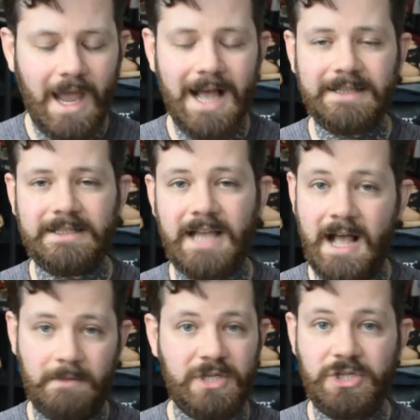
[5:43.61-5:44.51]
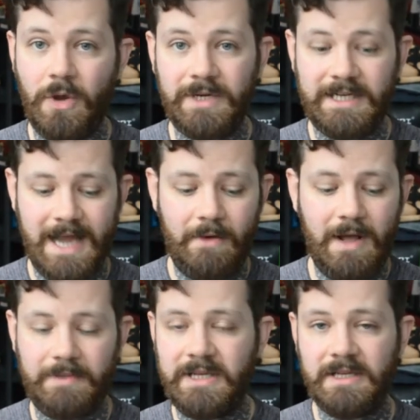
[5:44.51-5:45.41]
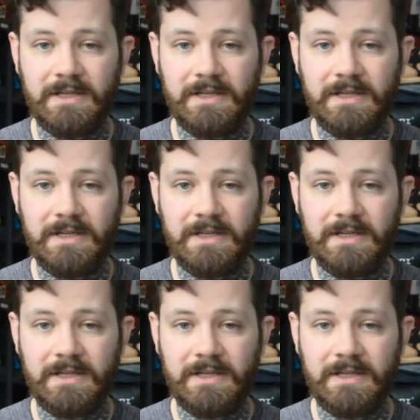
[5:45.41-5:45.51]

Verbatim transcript: and I'll be showing it now. I'll be